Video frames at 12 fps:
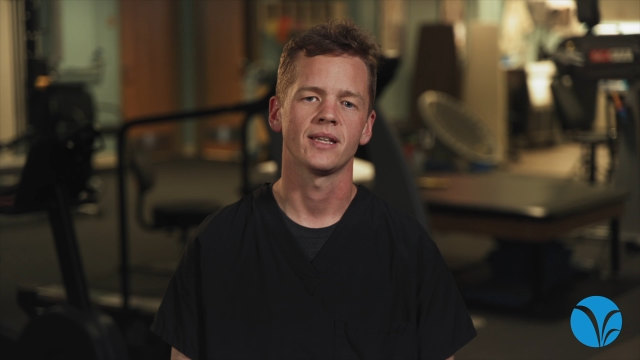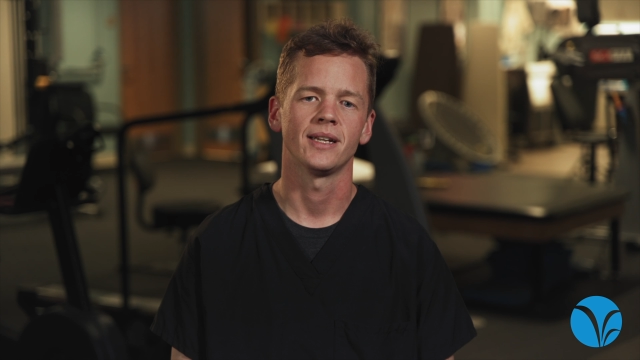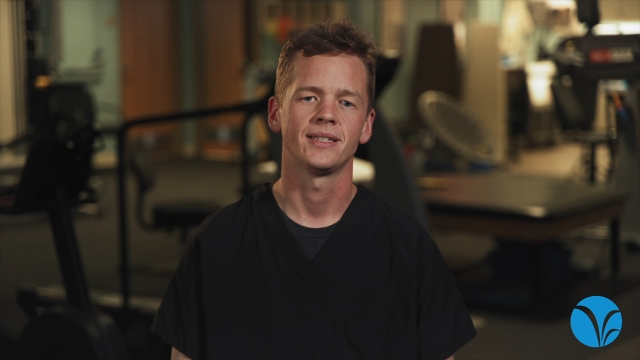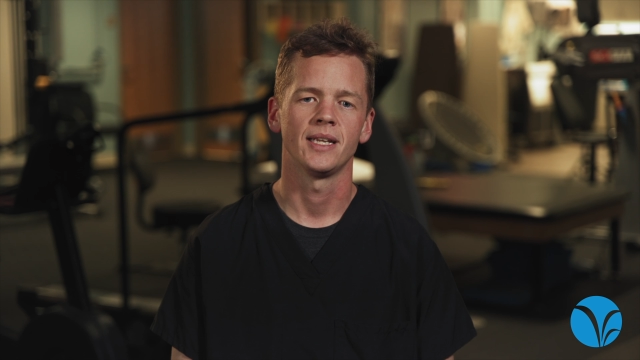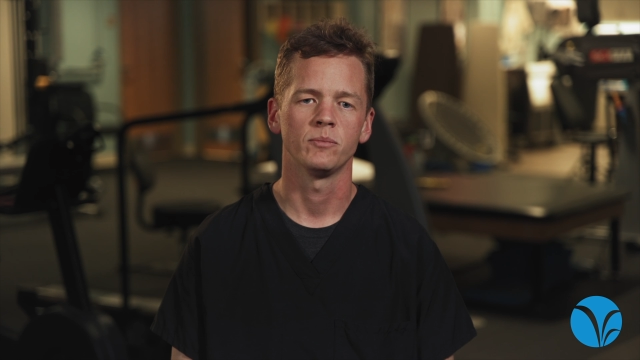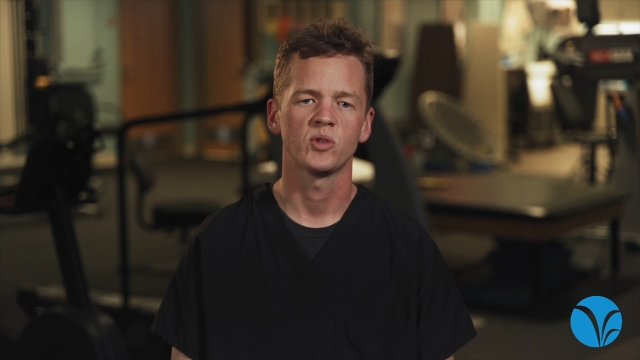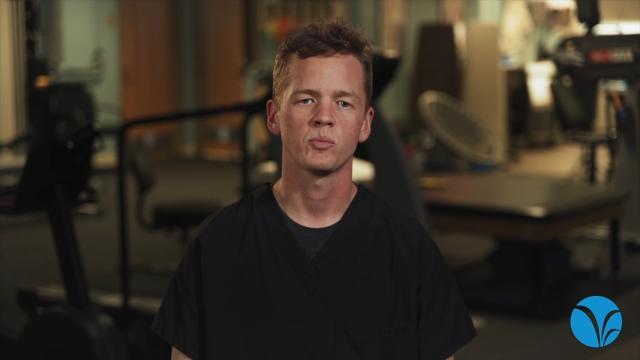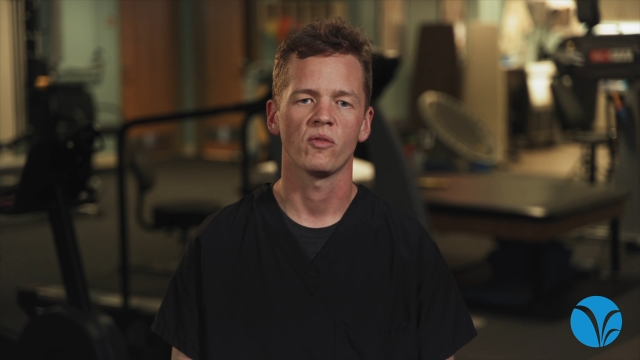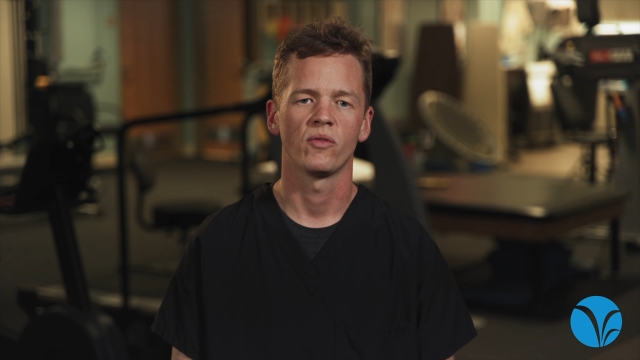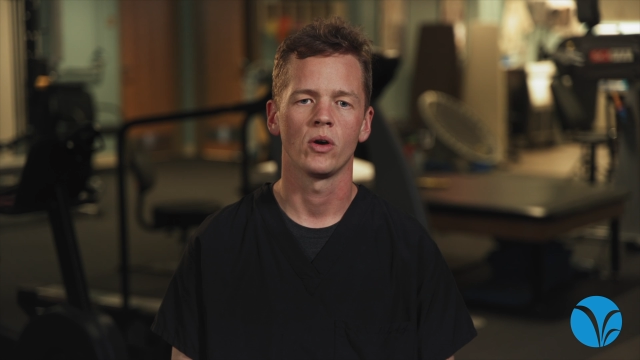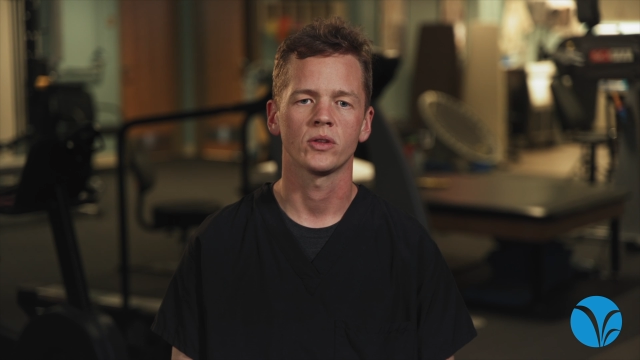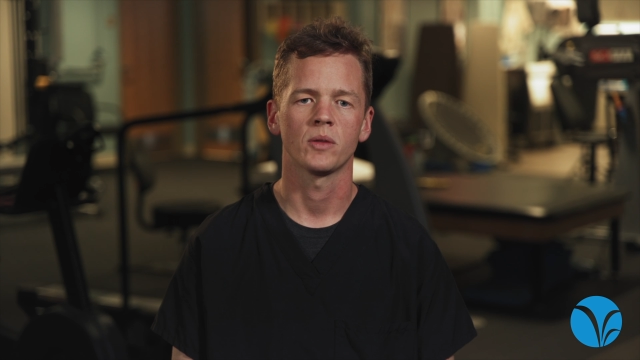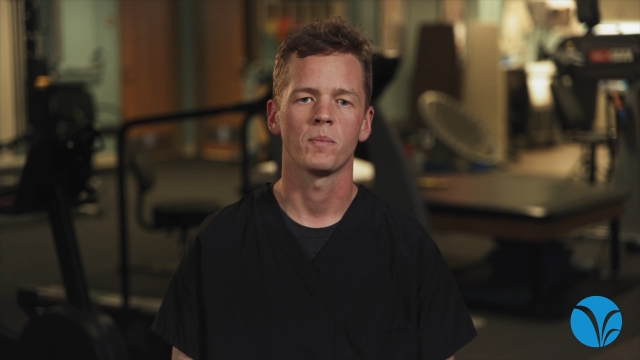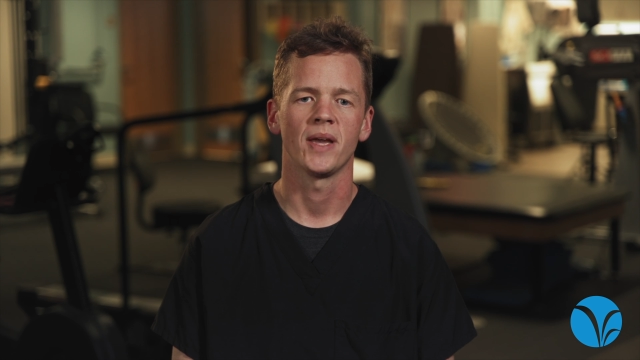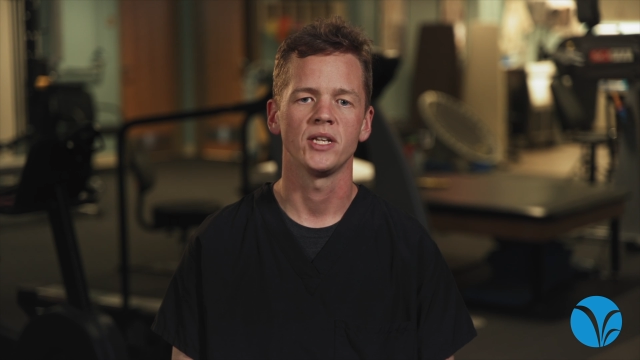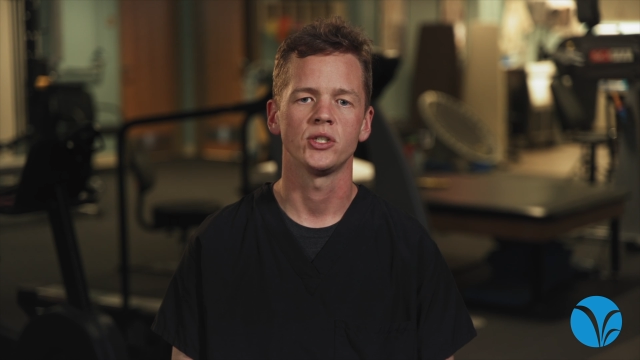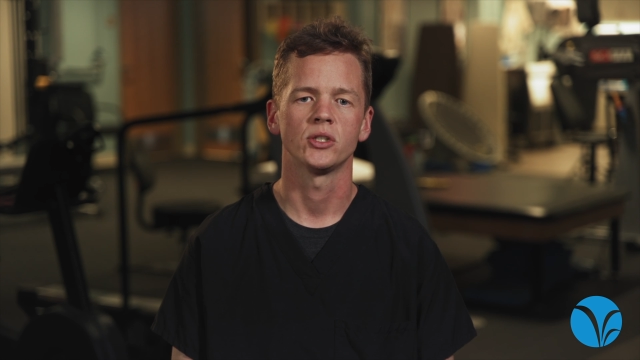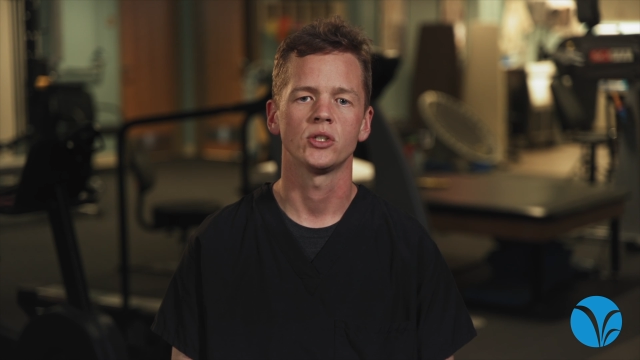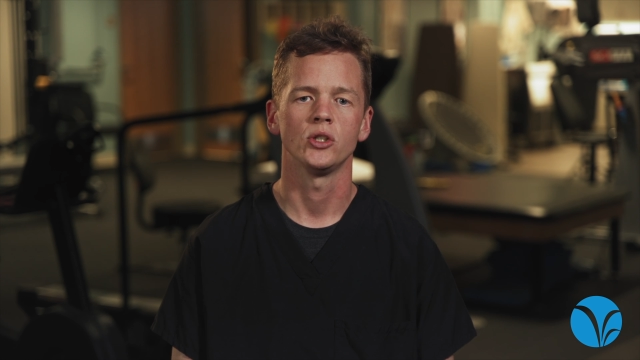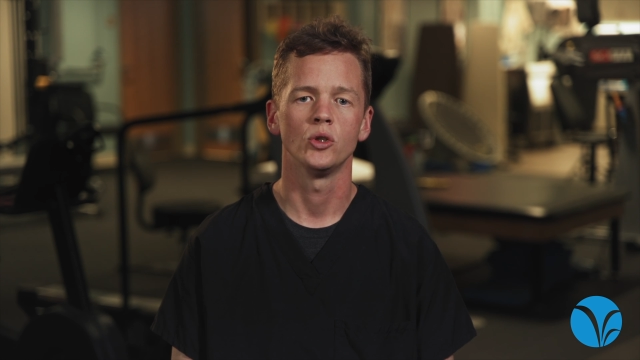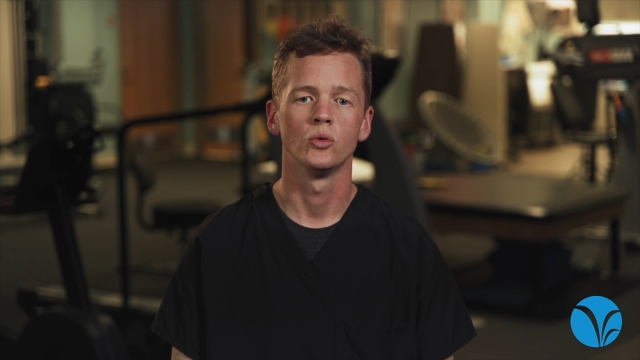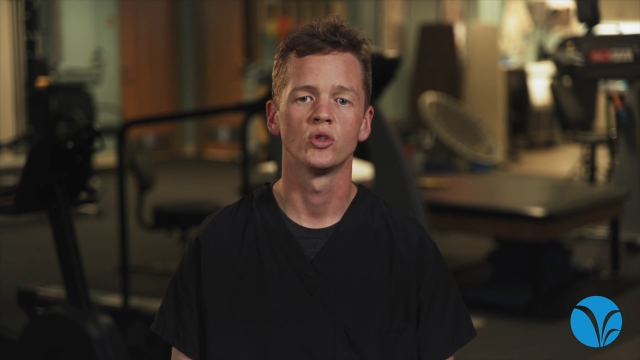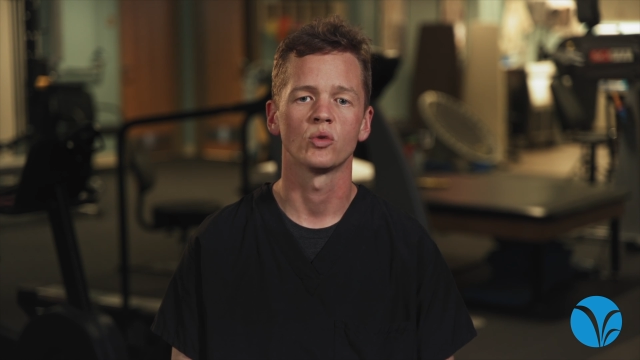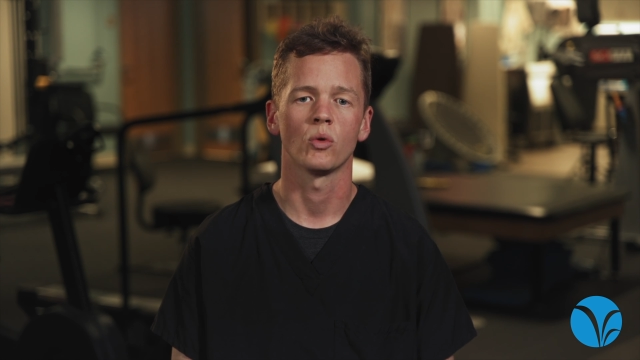that attempt to provoke the patient's
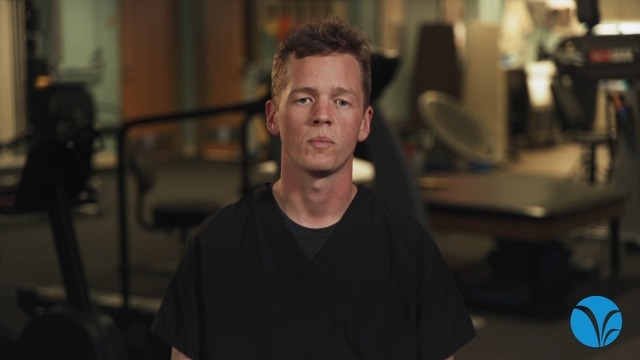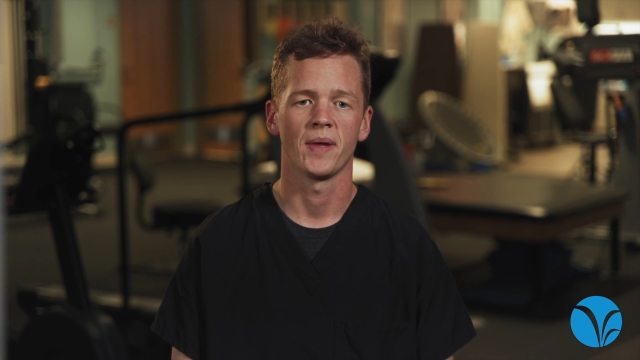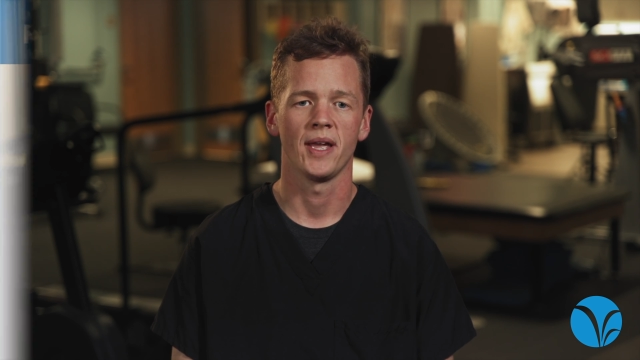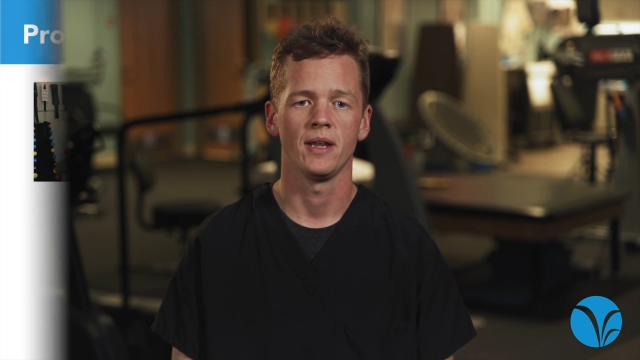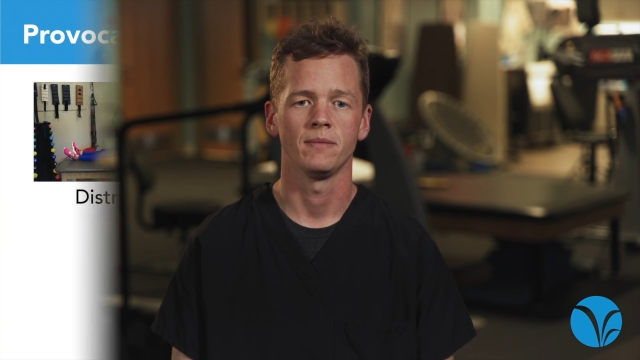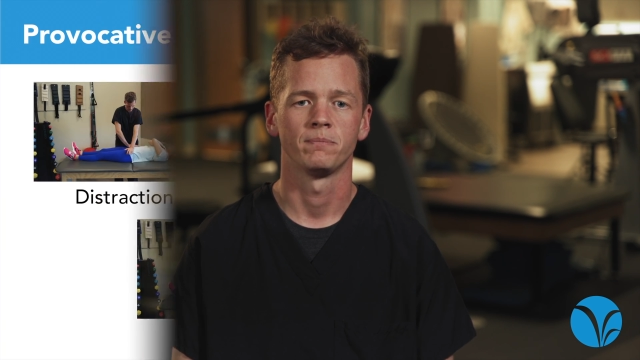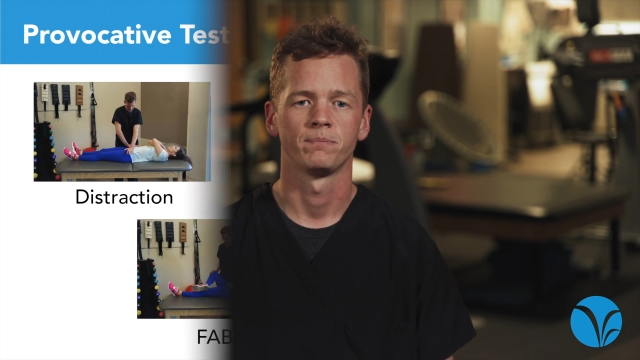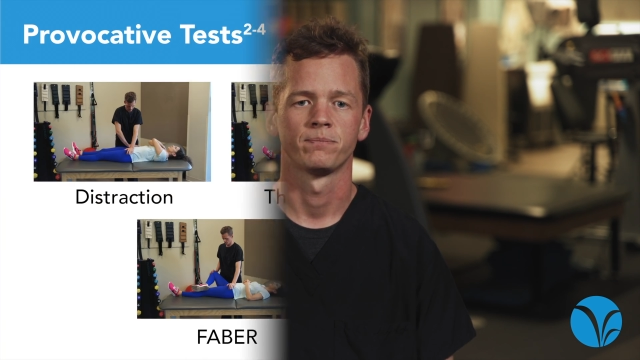usual pain.